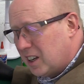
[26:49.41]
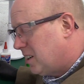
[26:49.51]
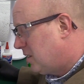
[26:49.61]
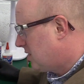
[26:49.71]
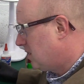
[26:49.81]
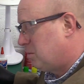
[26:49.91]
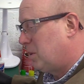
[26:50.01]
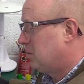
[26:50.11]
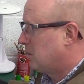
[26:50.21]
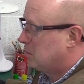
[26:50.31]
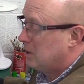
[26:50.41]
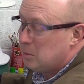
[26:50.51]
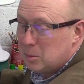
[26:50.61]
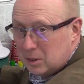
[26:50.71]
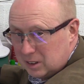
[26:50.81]
I know people don't
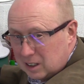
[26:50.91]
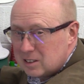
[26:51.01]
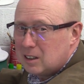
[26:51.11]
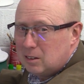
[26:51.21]
believe me, but that's how